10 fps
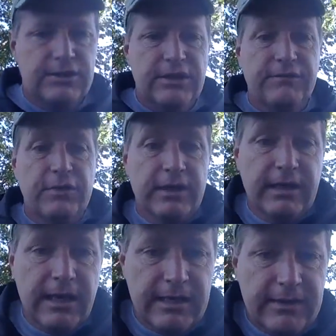see if you can
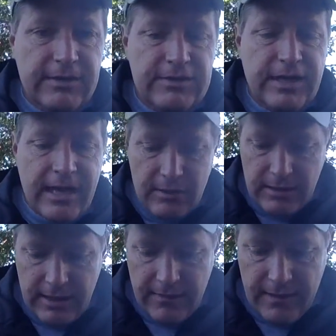get this down,
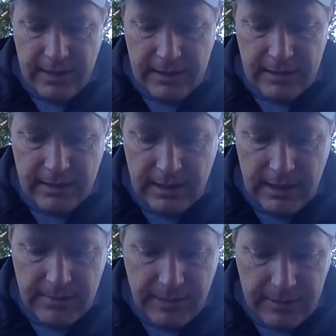and then
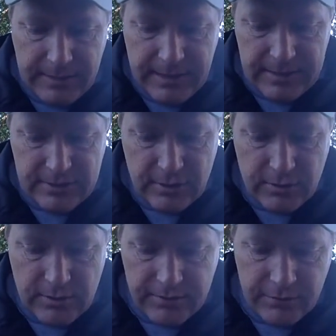that'll be it.
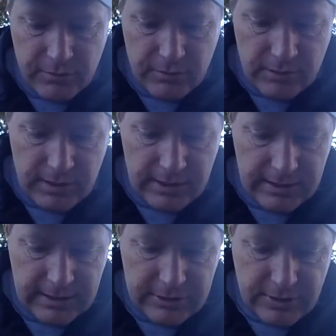So if you'll
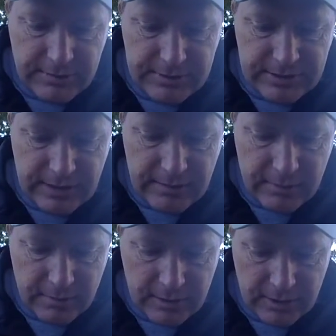get your AP Style
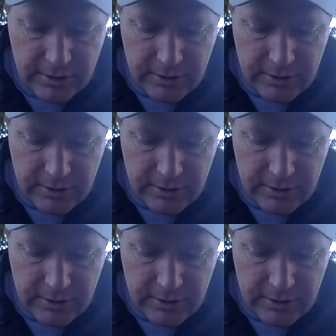Book, we're going to go to